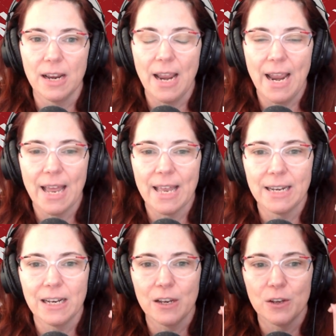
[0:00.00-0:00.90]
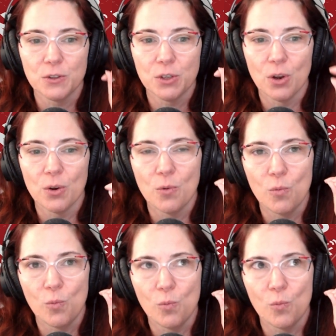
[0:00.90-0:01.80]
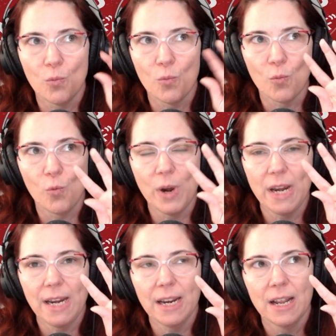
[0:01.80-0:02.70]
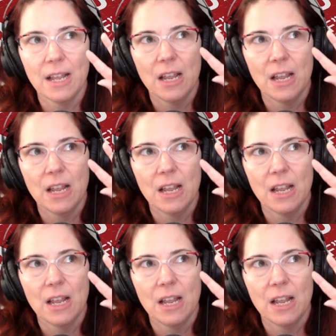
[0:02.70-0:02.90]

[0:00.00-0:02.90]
And so we